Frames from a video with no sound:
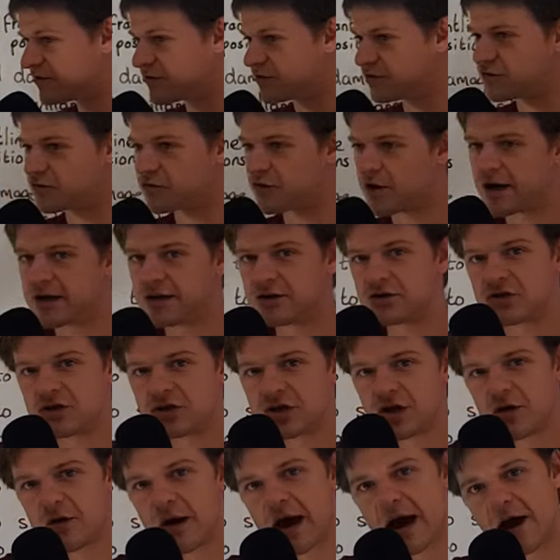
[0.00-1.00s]
is to try and
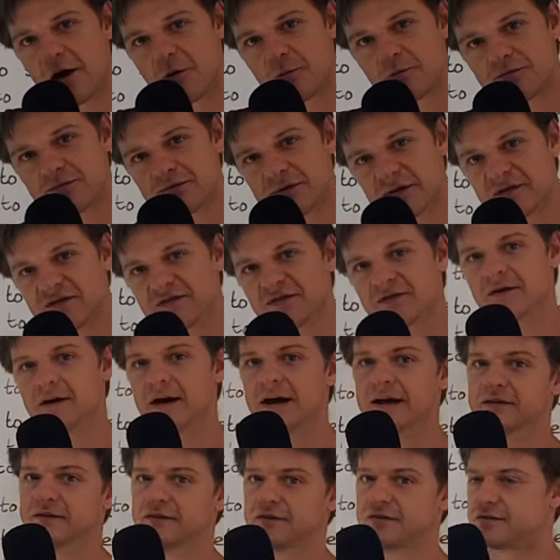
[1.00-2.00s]
show how
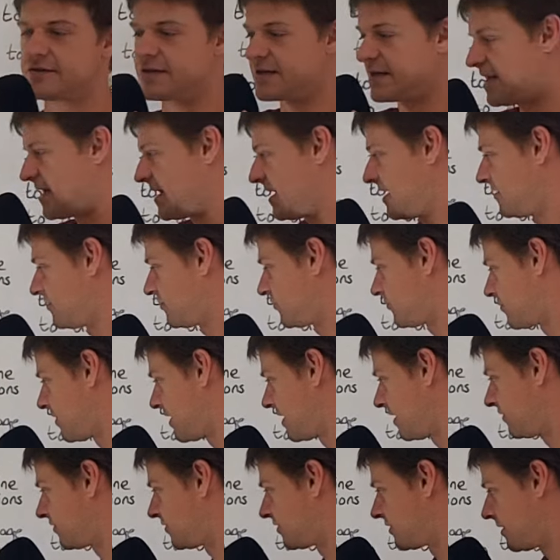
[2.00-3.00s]
precise the
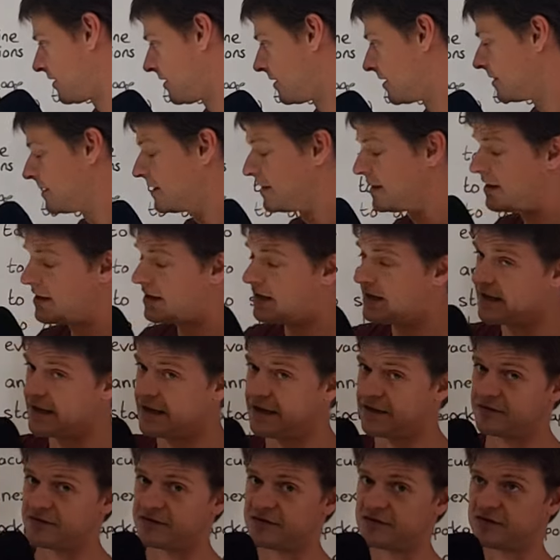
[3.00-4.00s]
airstrikes are.
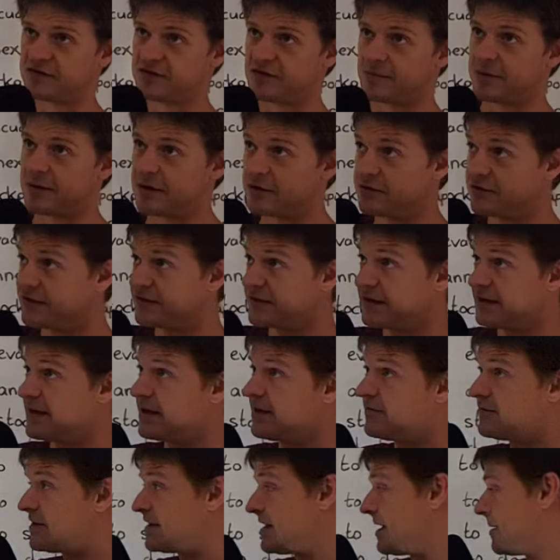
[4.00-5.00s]
It's supposed to
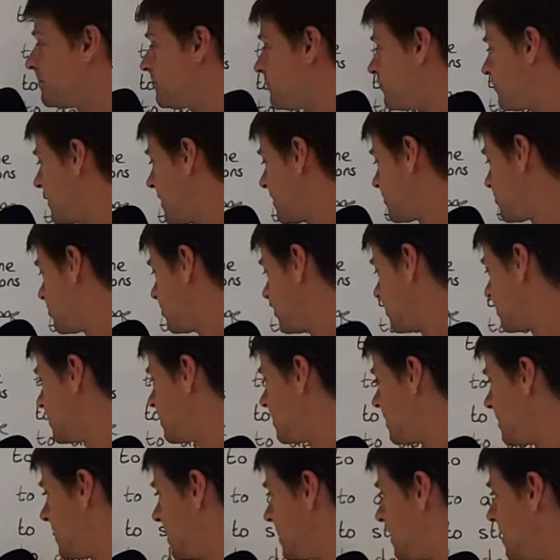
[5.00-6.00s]
give the
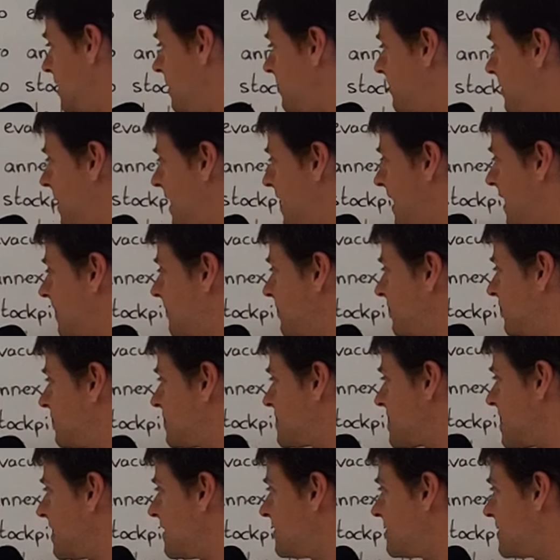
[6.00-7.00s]
impression perhaps
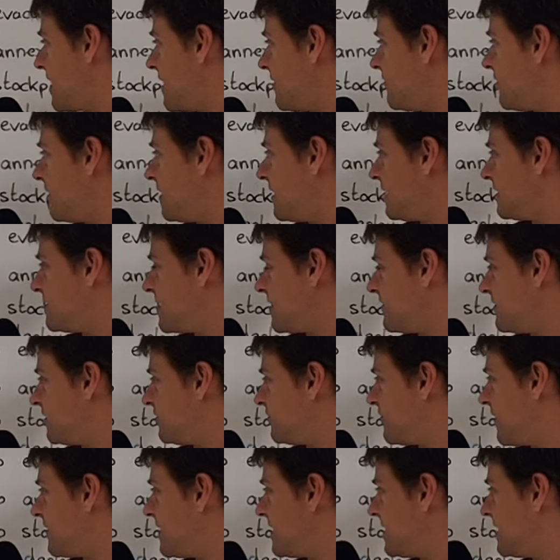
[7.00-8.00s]
that there are there
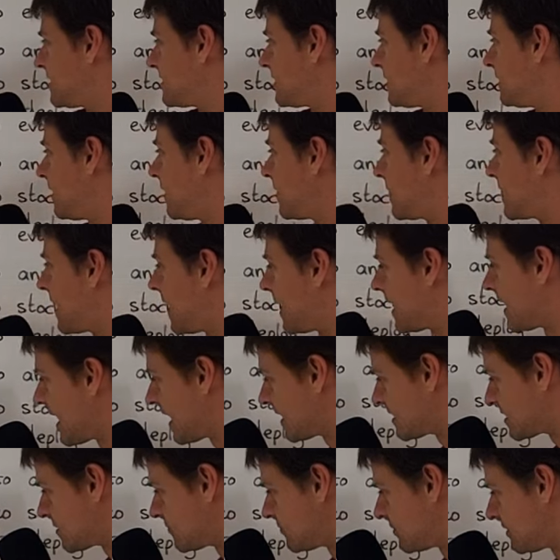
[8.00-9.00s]
is very little
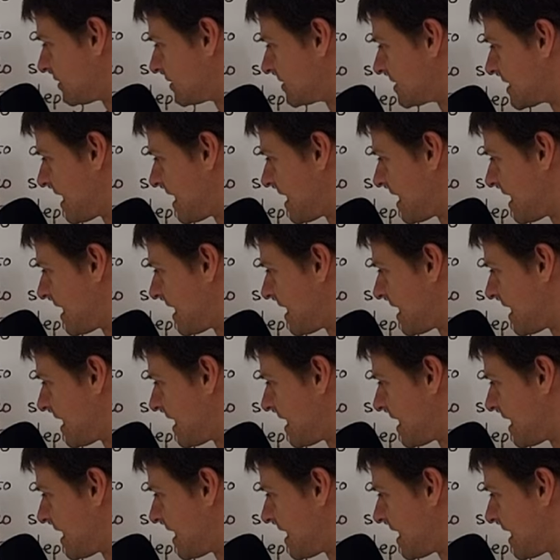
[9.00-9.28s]
collateral